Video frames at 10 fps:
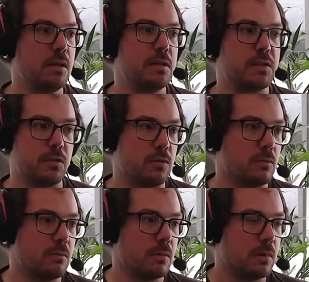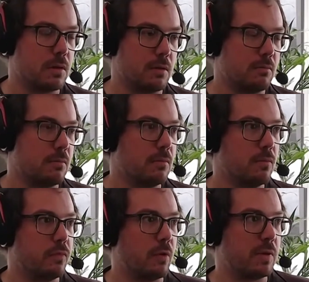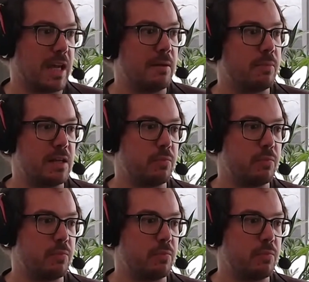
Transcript: So from the gameplay